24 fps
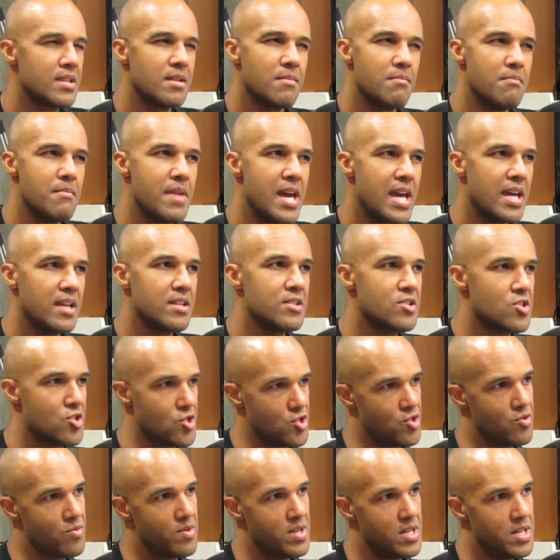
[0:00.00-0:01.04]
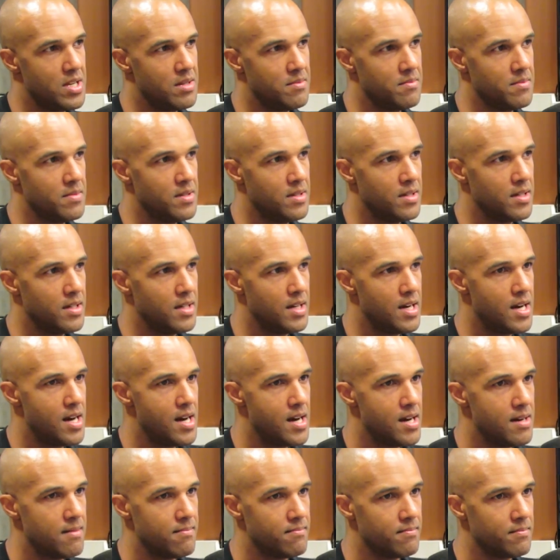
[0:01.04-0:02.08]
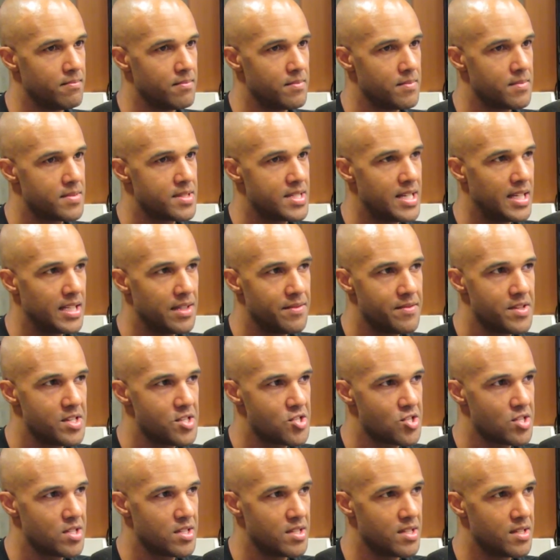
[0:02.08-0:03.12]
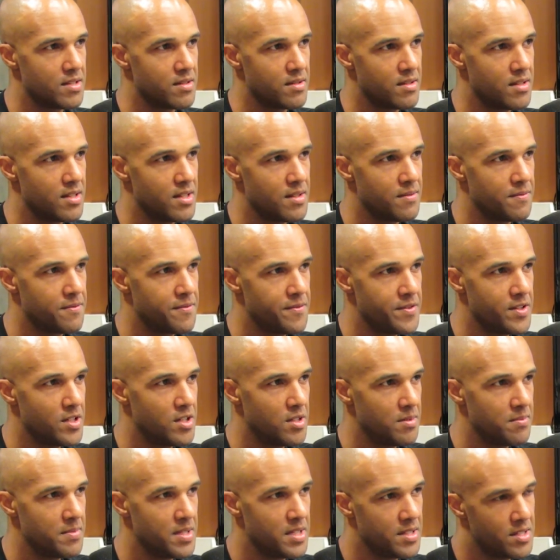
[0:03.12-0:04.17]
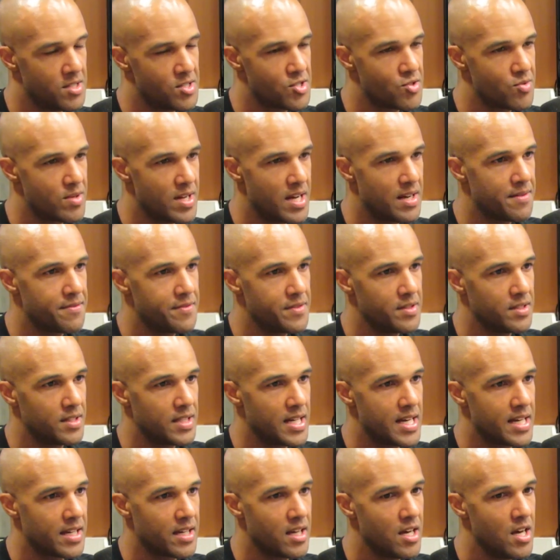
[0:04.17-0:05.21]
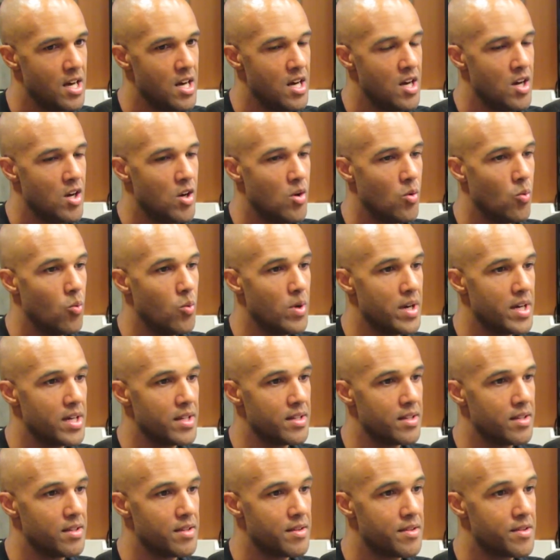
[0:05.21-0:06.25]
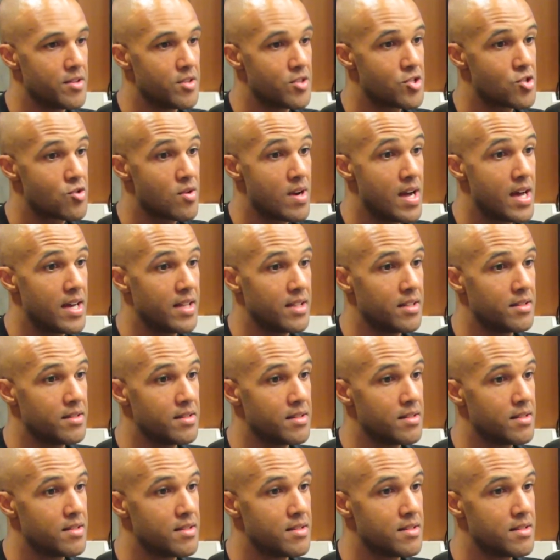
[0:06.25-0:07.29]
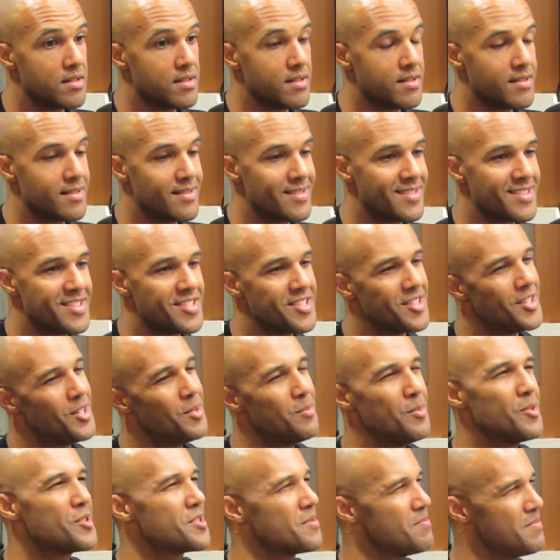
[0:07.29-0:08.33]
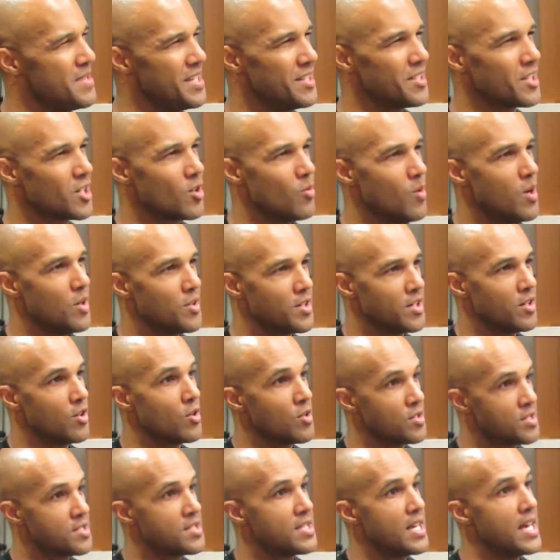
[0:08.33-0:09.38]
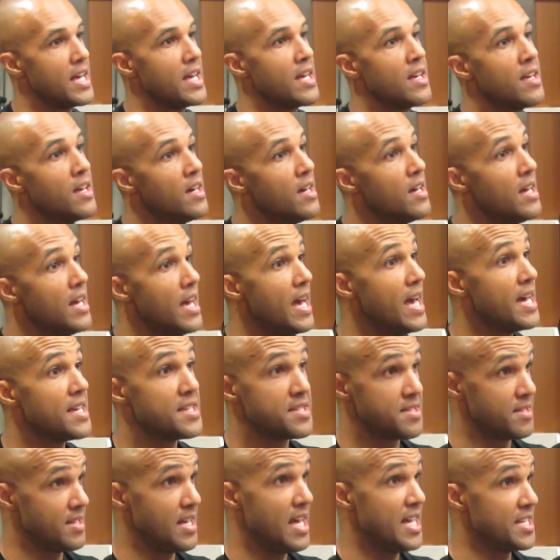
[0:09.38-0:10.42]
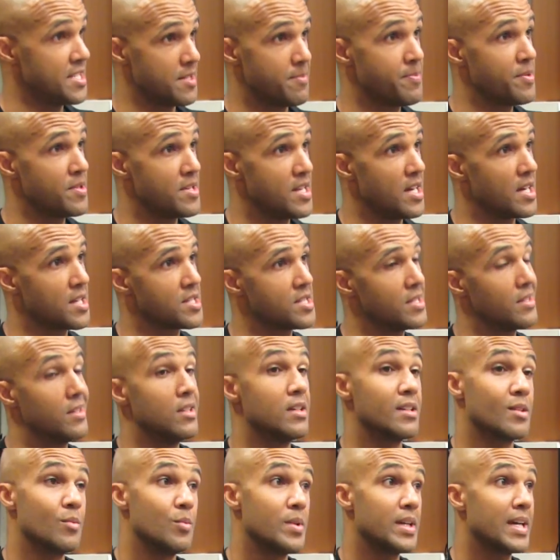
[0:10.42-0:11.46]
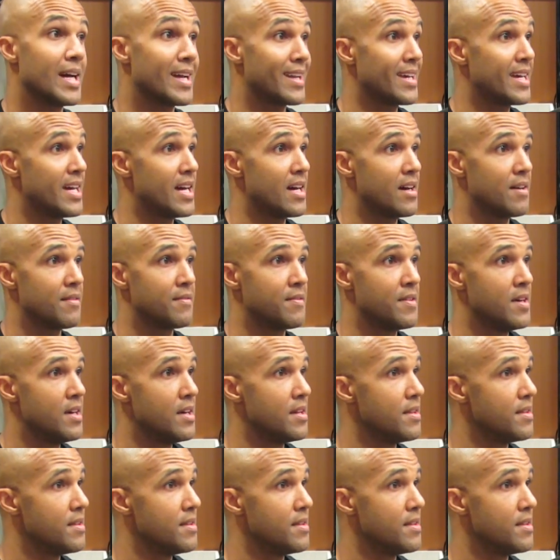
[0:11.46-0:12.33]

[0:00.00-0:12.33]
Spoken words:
The mainstream television and film industry, I feel like, when they're trying to almost meet a quota or say, as a production, look, we got to have